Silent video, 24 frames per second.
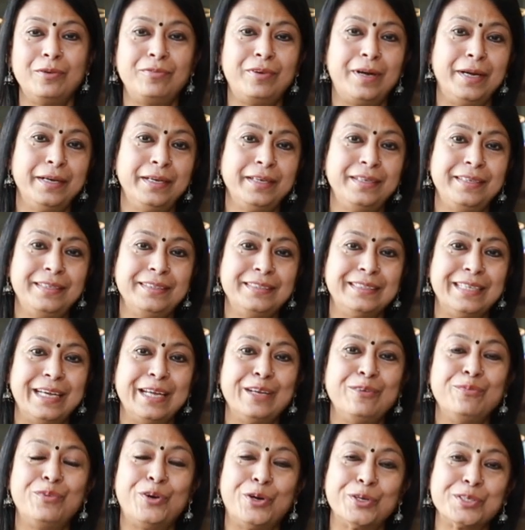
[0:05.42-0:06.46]
Art and Design,
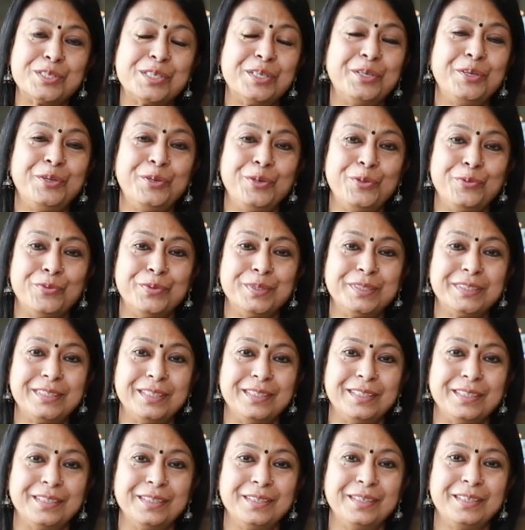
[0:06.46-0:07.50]
Woxsen
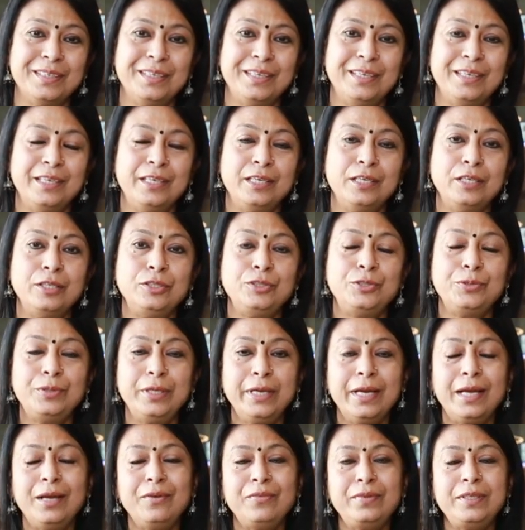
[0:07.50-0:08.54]
University. Today
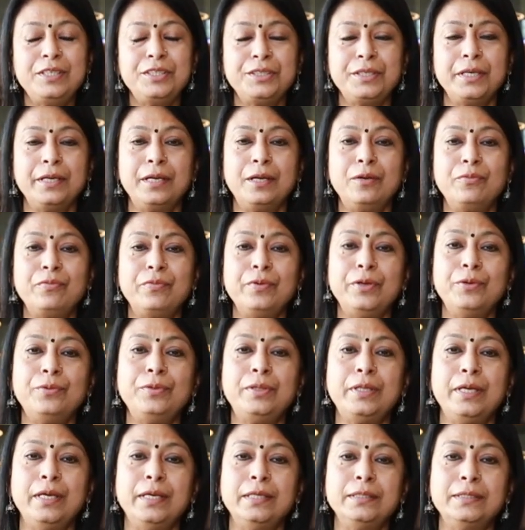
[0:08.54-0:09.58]
I will share a few
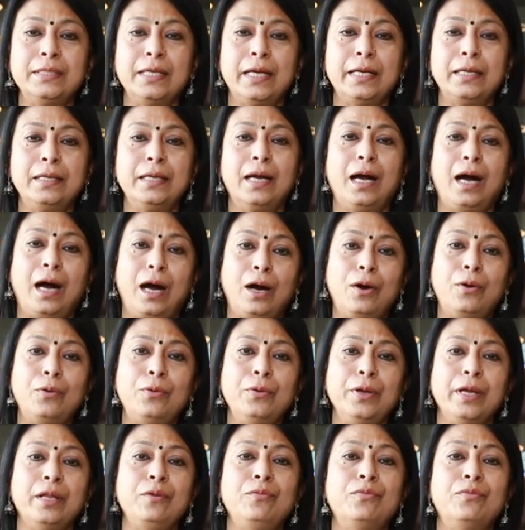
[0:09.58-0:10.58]
things at how in